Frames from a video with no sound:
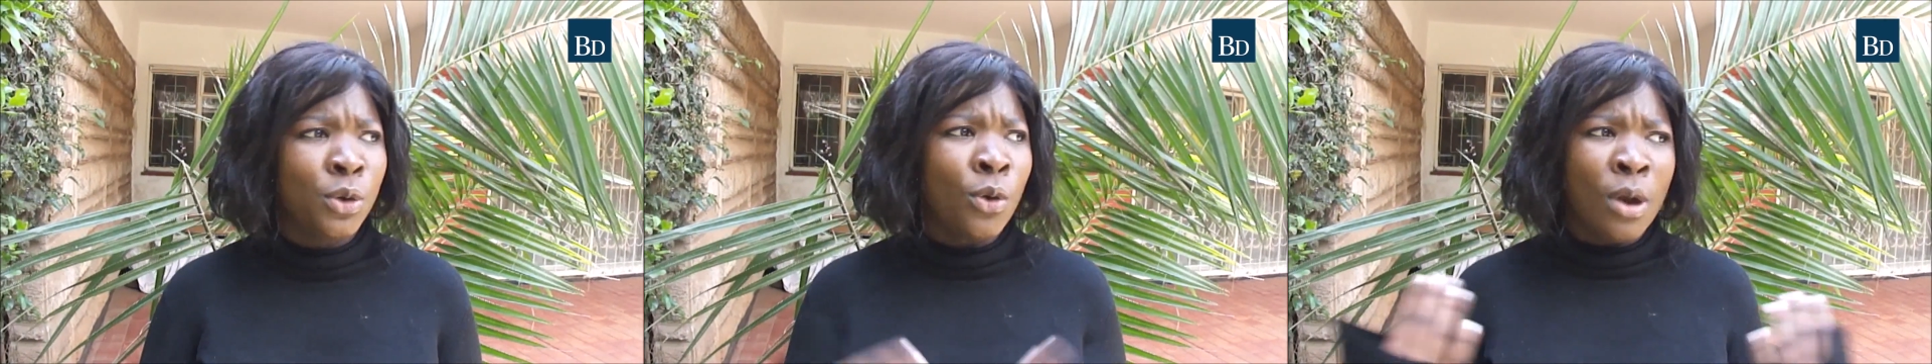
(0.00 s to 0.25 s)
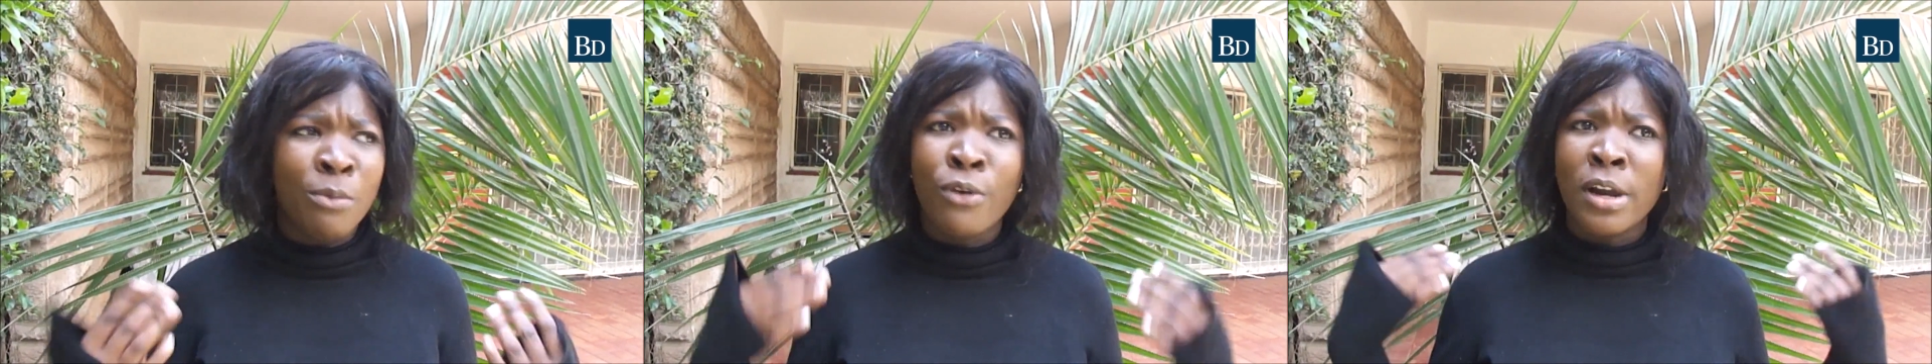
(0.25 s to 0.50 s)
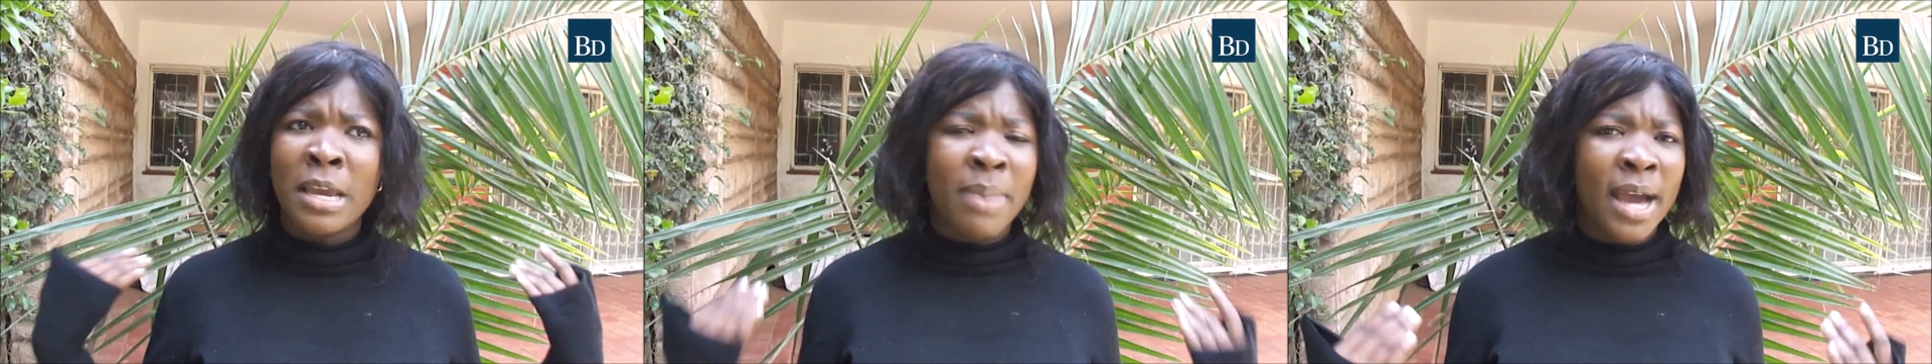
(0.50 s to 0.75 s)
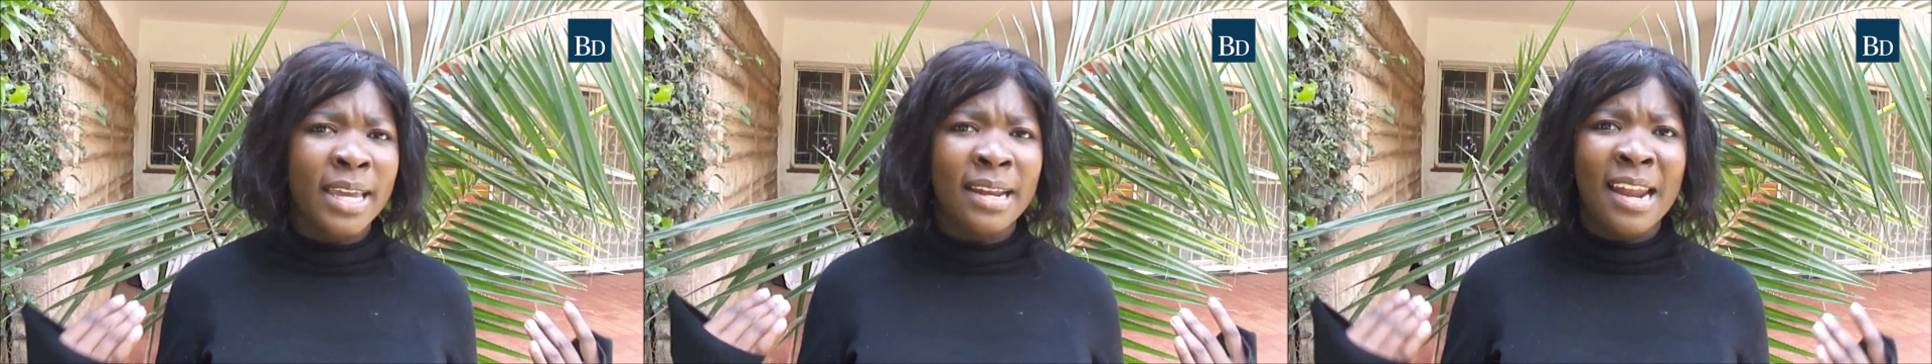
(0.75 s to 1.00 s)
Oh, I'm falling
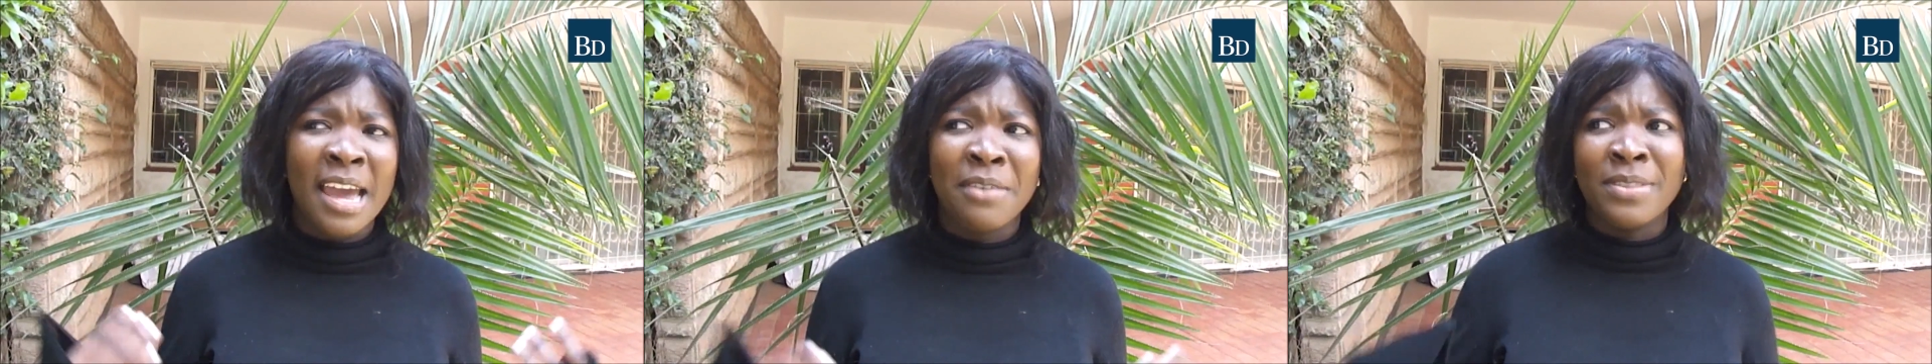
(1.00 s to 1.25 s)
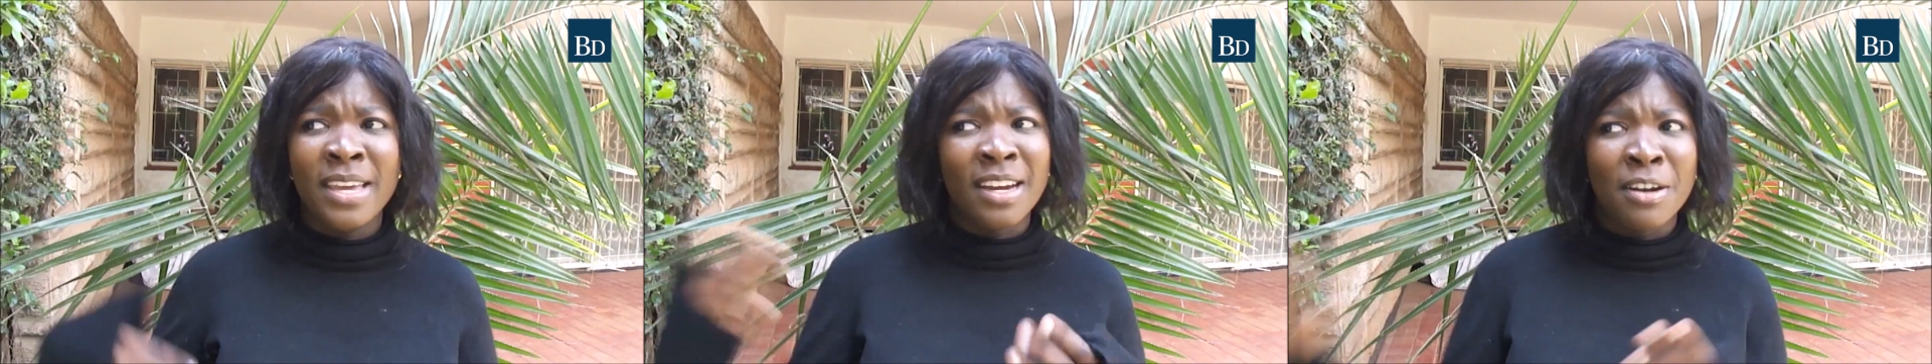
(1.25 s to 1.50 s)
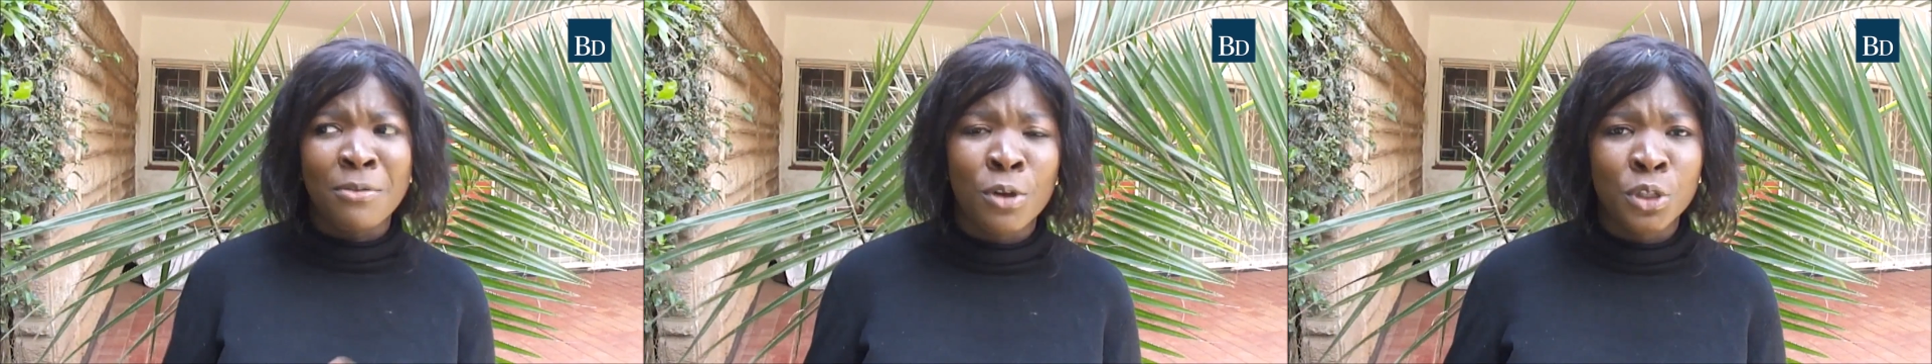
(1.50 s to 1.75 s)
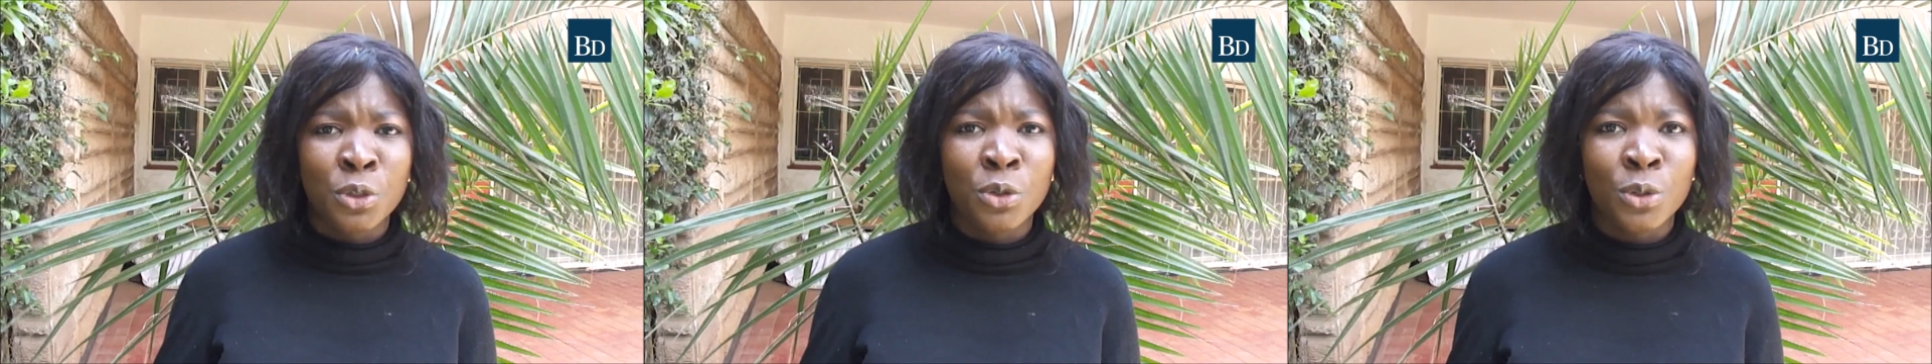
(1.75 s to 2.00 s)
back in life. They can afford
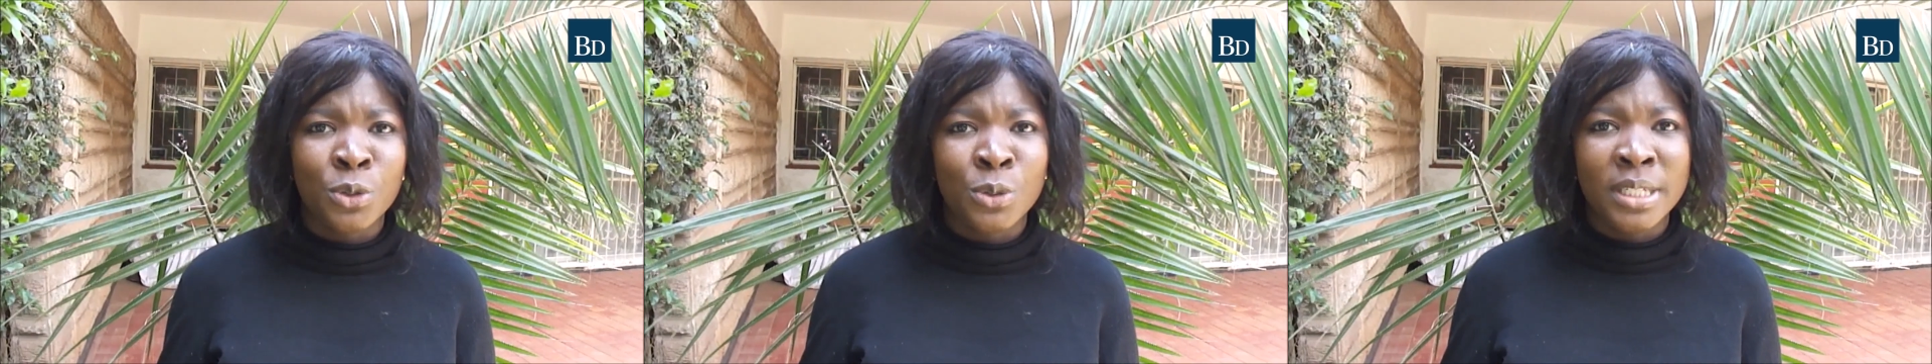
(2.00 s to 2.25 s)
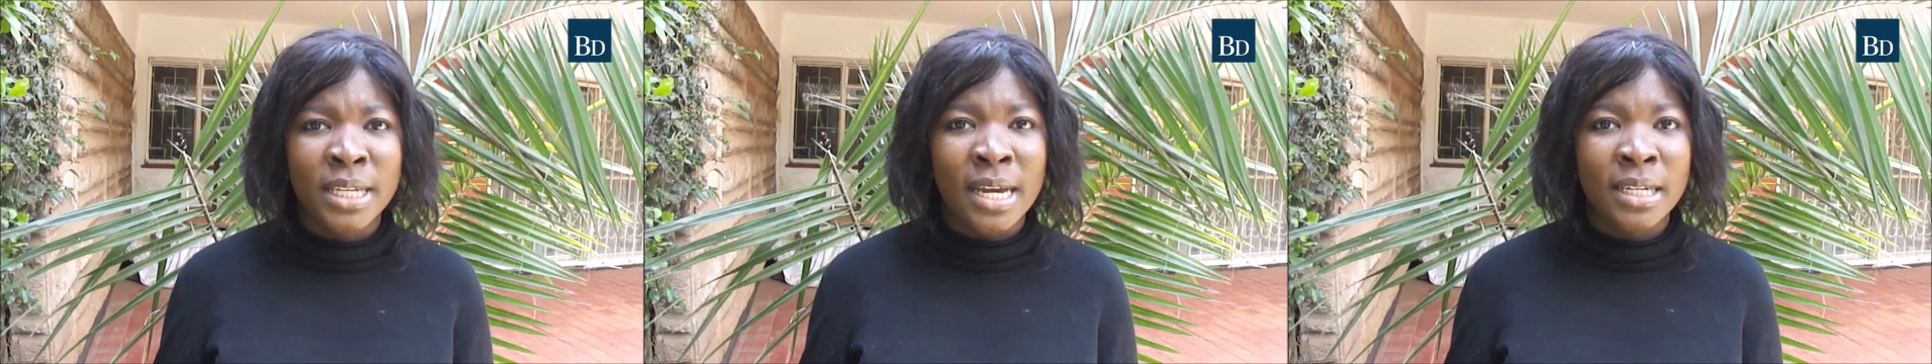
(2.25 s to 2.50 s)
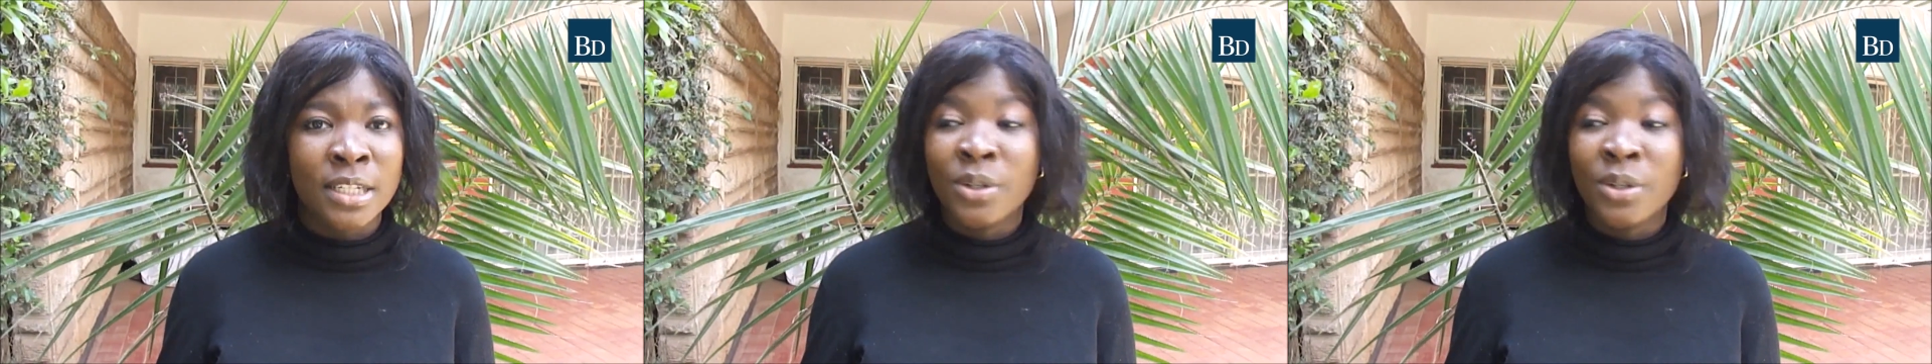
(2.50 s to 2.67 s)
to go to Diani.